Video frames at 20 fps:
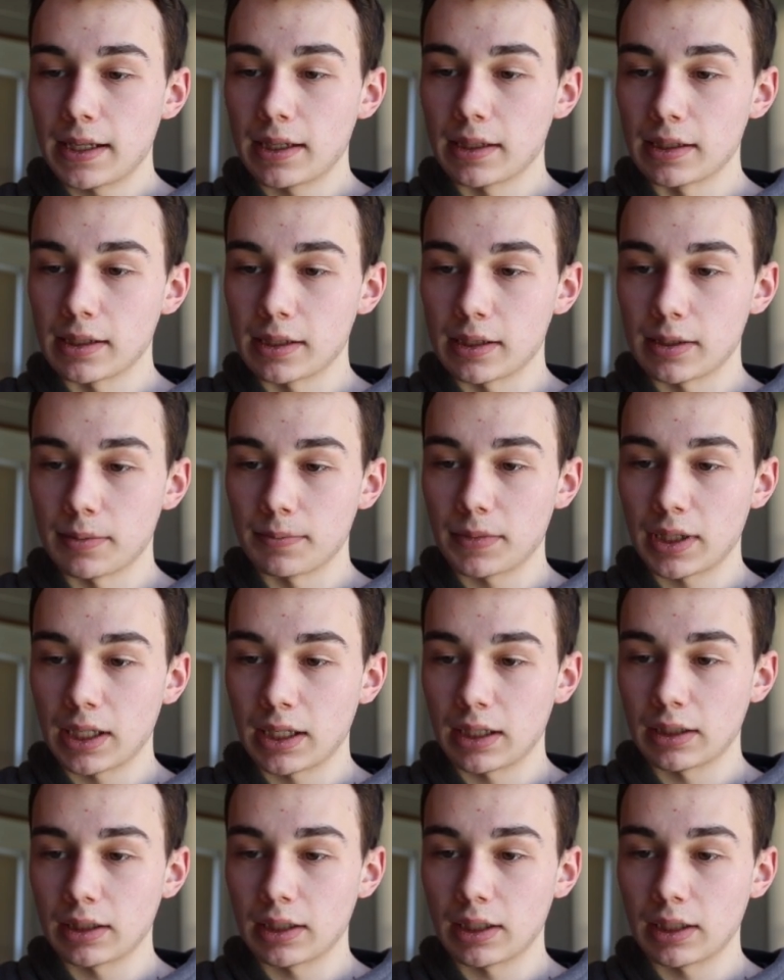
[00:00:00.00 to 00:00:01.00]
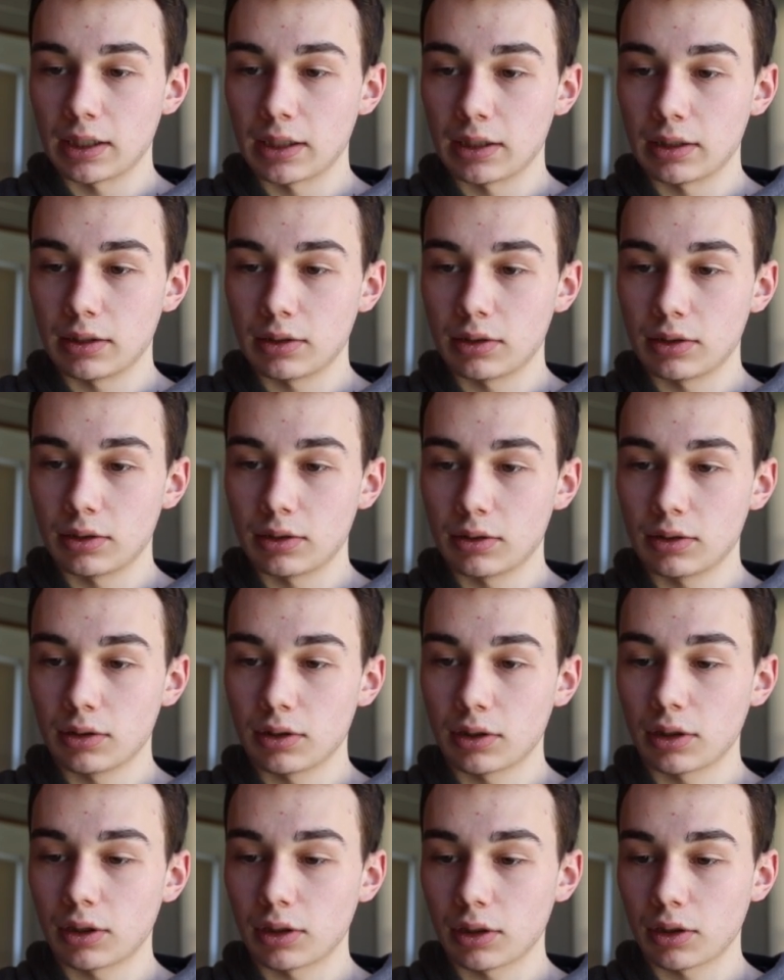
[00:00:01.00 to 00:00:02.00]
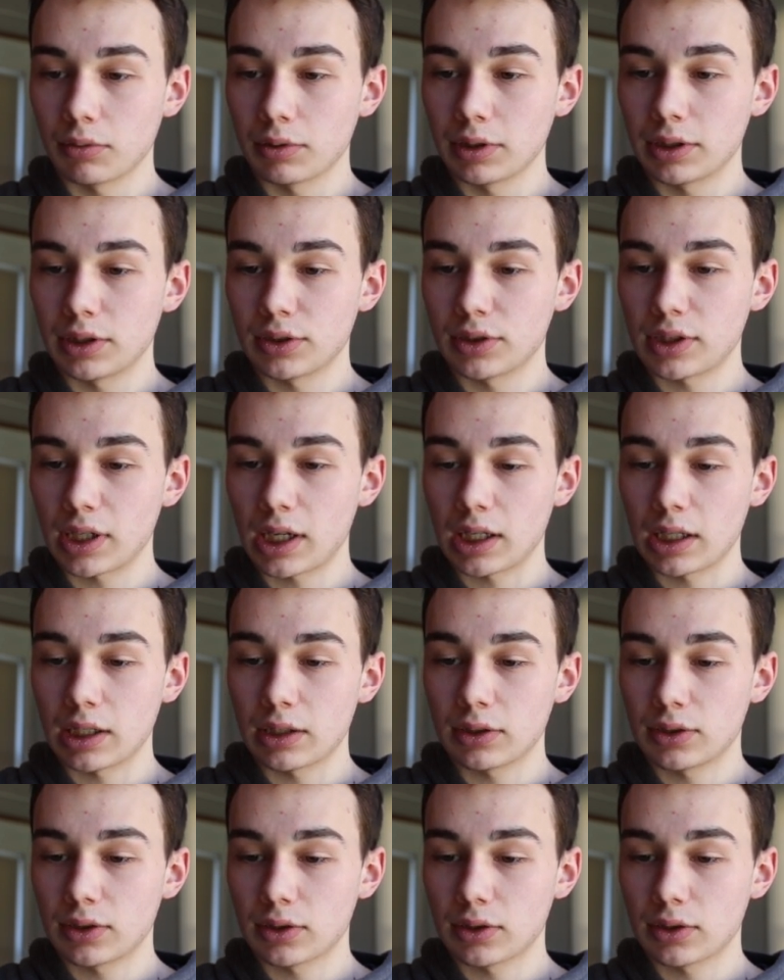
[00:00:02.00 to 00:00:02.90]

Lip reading: And then you're going to go into settings,